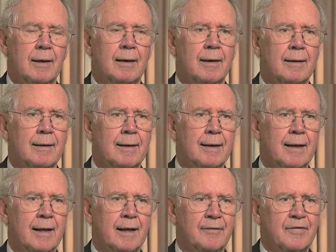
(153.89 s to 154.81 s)

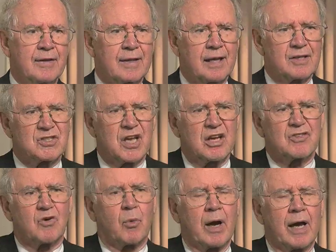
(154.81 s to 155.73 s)
And I think that
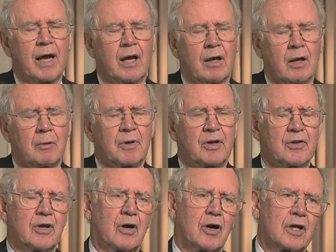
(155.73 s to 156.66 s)
takes away a little bit
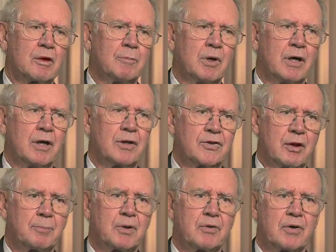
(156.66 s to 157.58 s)
of the
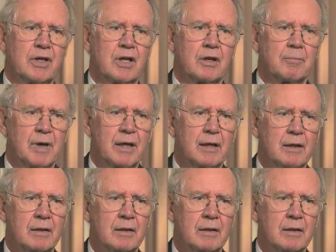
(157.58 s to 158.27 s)
argument that Peary didn't make